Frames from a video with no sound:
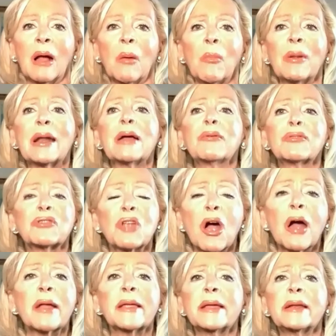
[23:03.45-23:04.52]
but I was
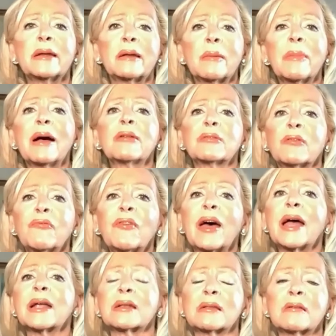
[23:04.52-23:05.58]
talking about the
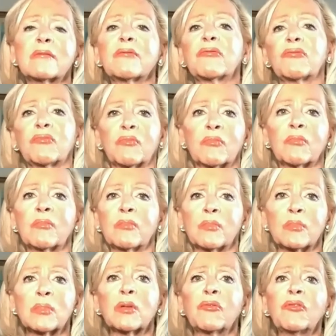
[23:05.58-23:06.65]
fact of
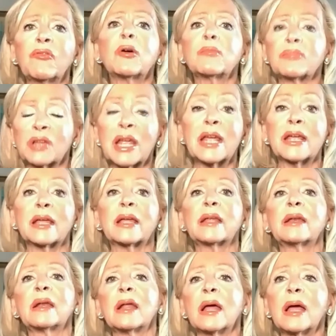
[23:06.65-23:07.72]
the film
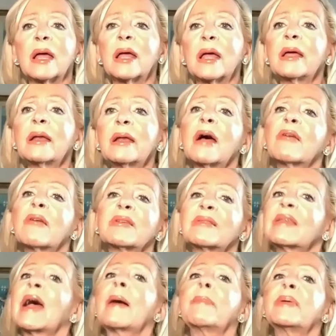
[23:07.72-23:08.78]
Taken and how this
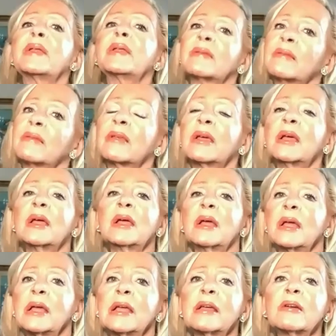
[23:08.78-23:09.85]
happens
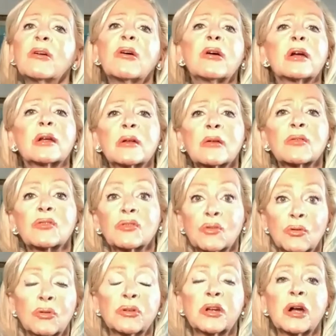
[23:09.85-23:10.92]
in our
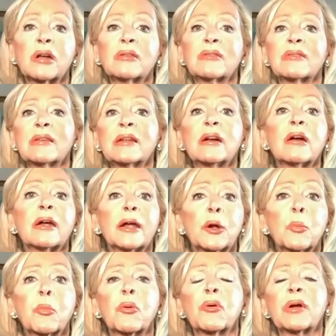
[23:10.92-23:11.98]
schoolyards, in our
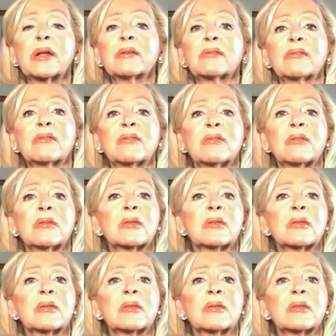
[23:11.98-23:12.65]
airports,